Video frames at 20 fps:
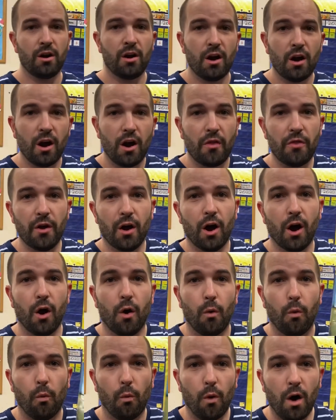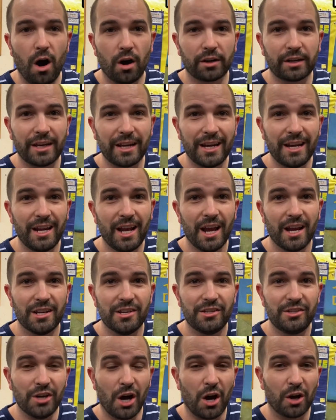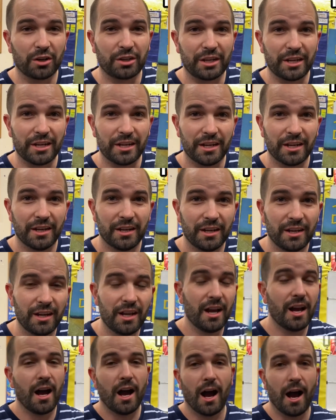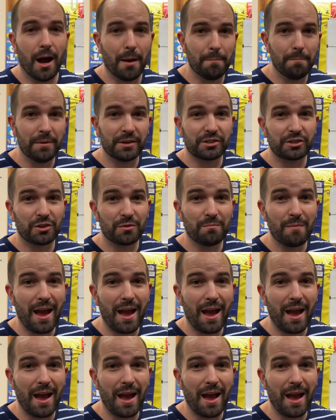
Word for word: The Wonky Donkey. I'm Mr.